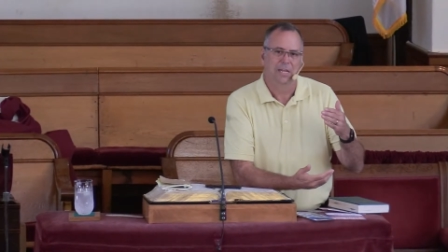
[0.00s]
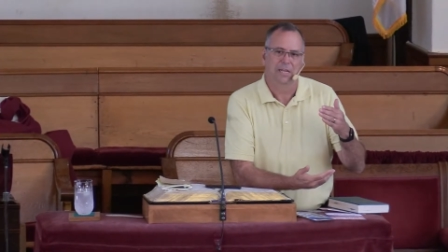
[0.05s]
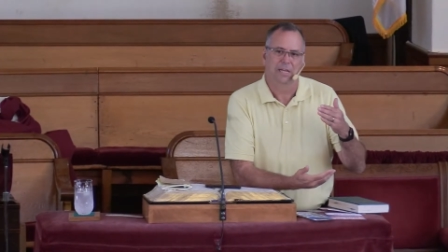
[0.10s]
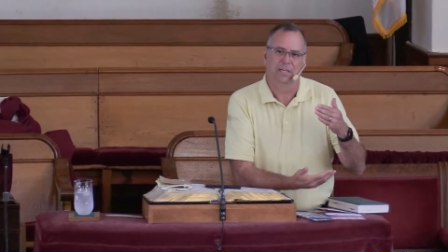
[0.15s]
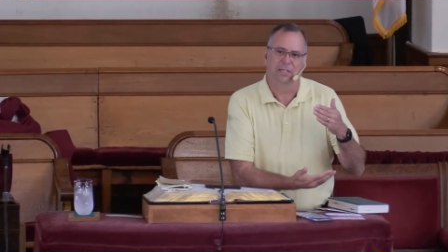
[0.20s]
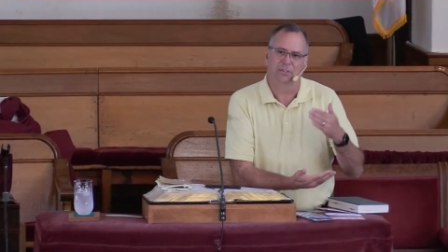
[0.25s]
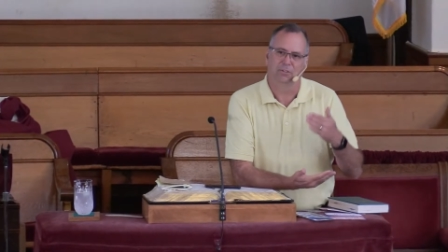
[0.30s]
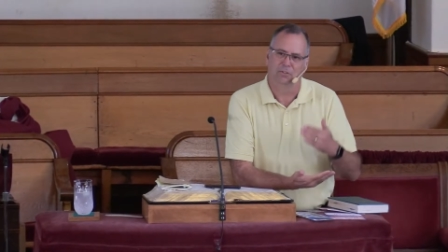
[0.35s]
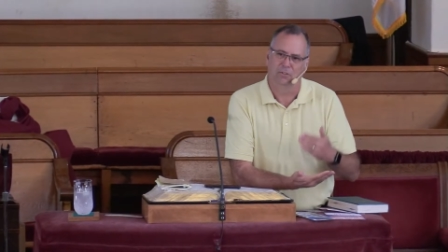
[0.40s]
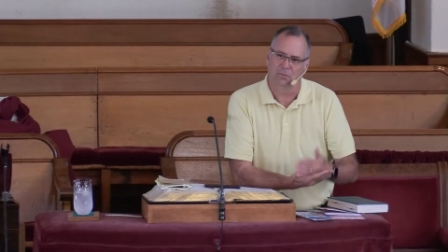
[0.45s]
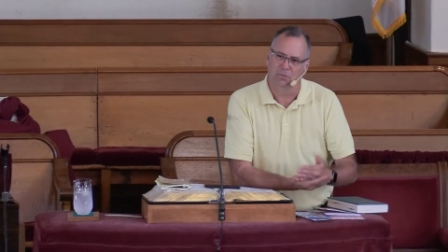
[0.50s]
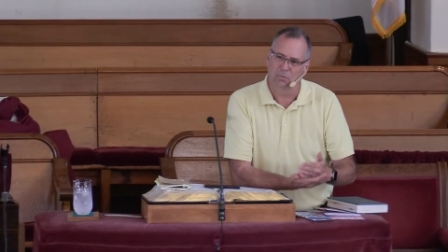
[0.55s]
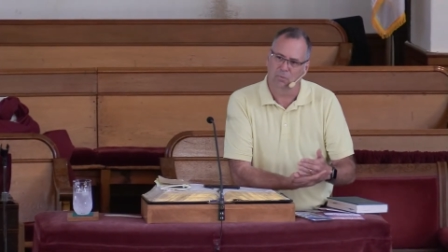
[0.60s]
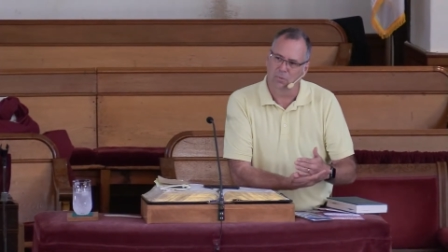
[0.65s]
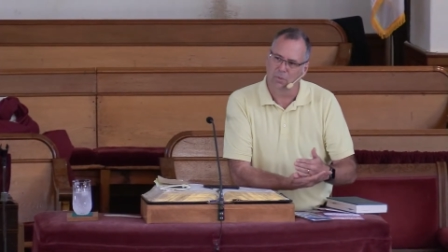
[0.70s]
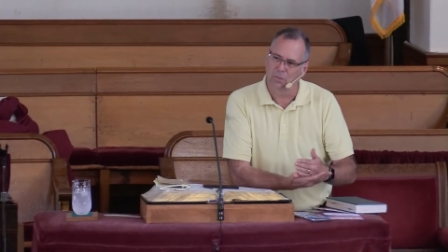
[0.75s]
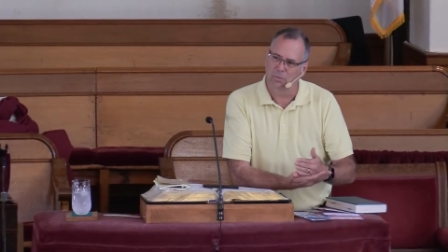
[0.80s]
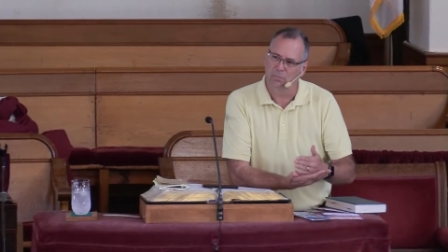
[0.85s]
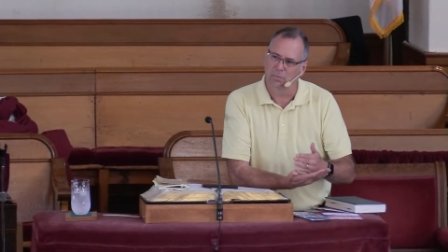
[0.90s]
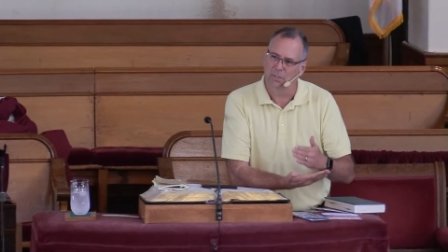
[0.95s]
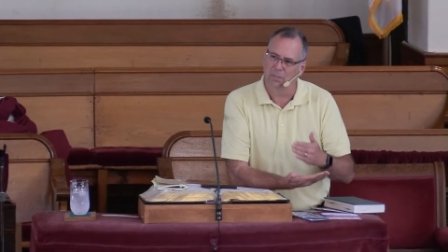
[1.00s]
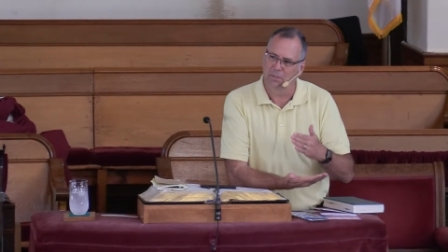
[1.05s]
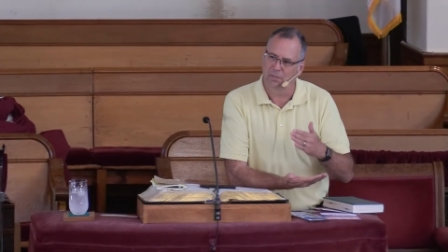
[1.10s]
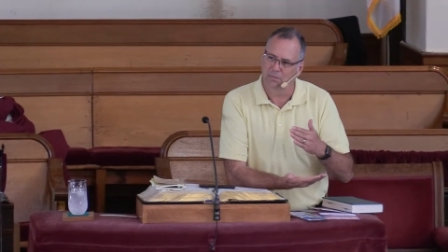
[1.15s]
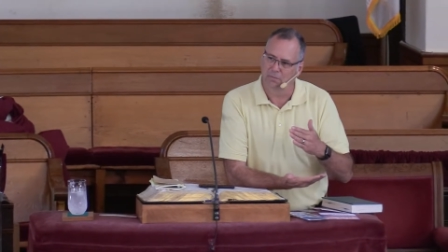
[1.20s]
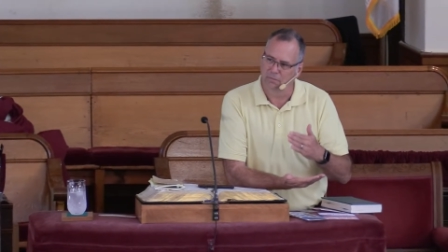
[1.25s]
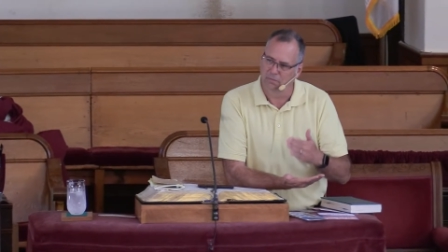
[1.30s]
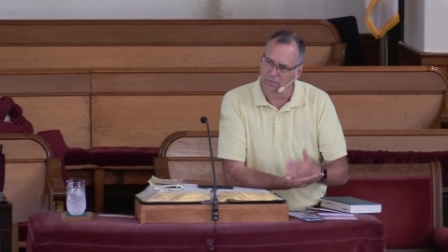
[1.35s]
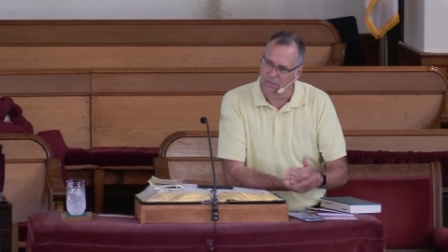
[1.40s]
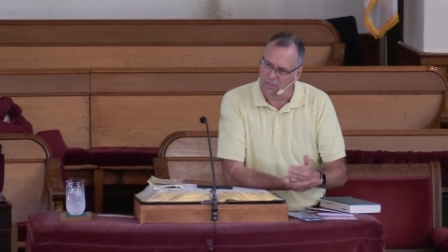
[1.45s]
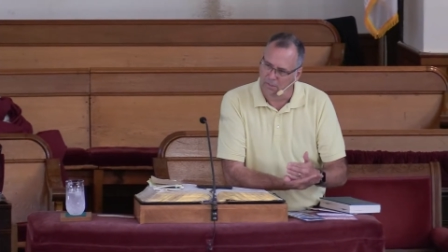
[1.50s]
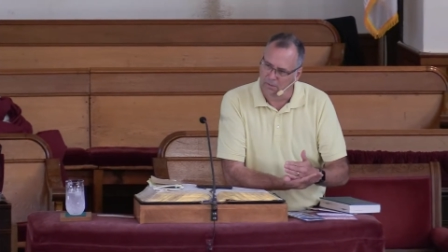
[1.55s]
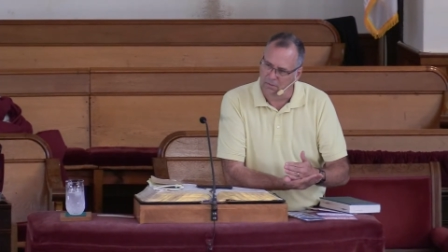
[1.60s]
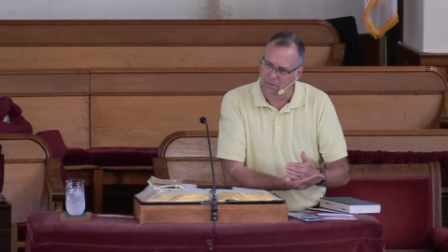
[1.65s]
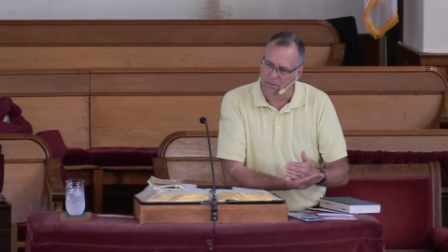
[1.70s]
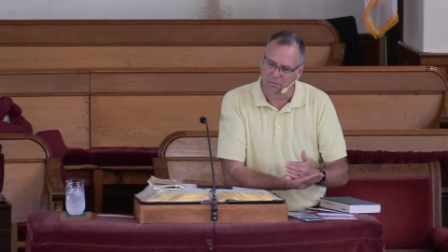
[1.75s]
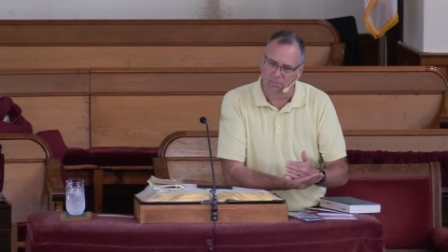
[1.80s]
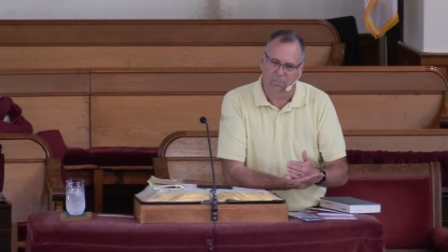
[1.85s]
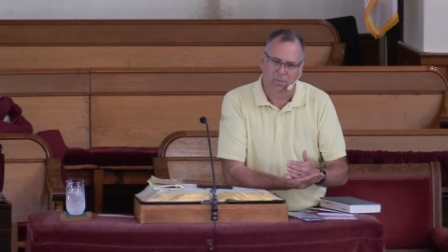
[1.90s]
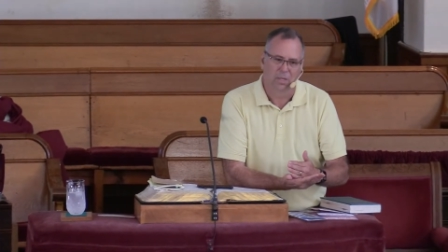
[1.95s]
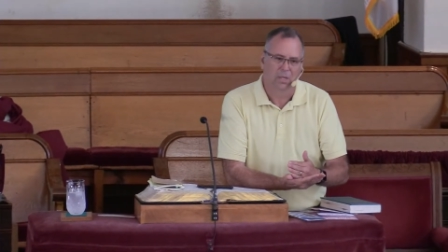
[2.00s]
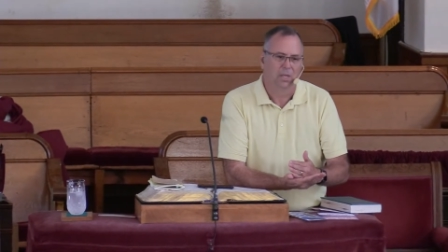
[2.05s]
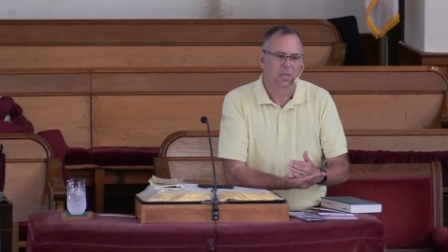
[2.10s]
I don't want to be the victim,